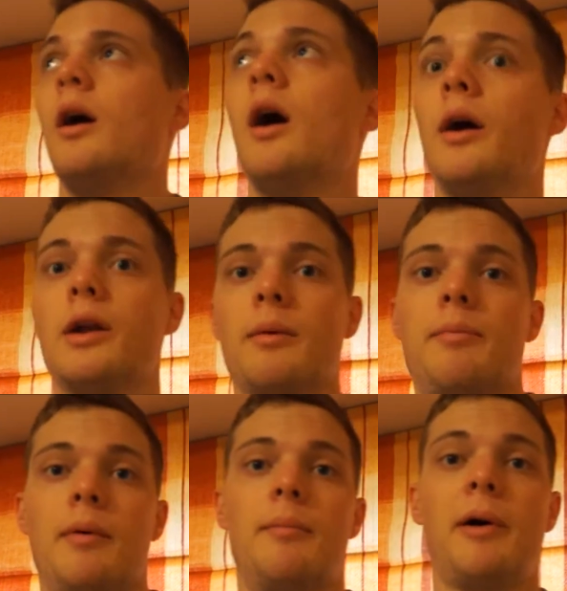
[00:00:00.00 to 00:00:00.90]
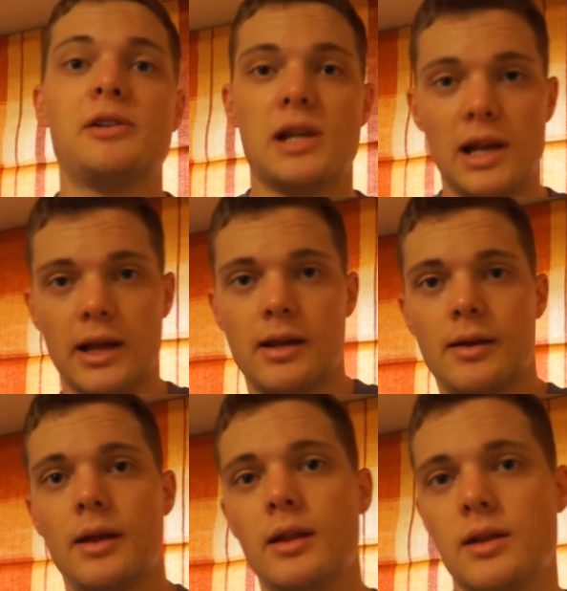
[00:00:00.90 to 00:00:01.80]
I'm gonna post a link
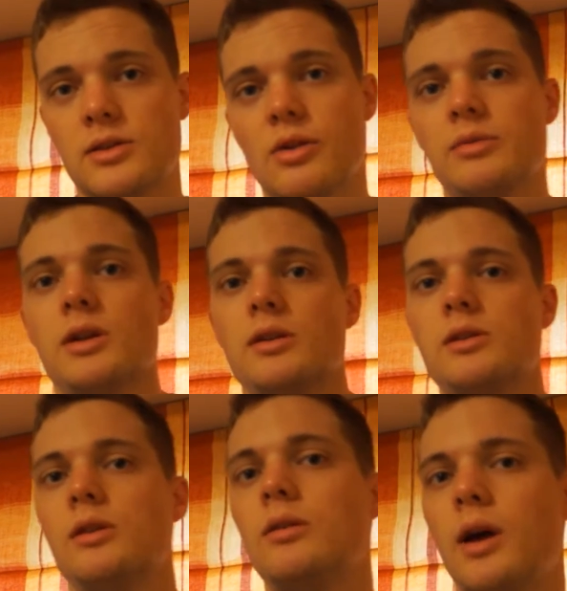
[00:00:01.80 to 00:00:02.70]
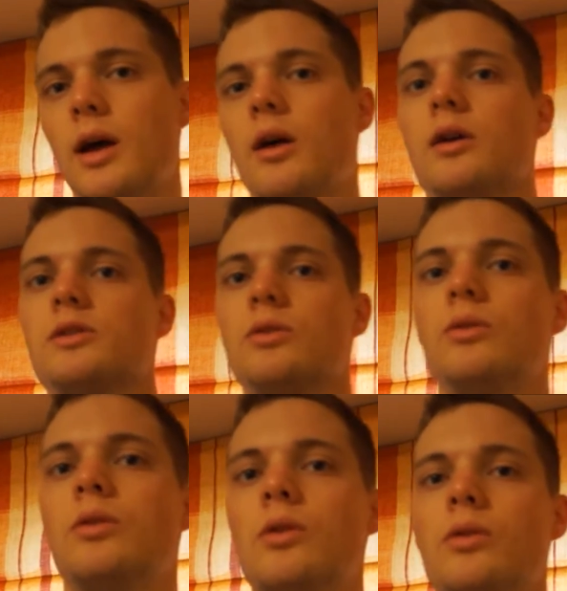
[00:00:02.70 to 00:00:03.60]
in the description to an
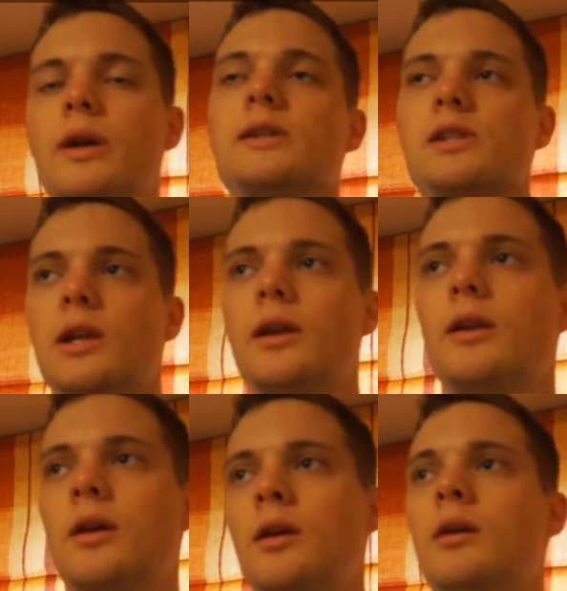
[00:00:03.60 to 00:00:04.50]
article called Insulin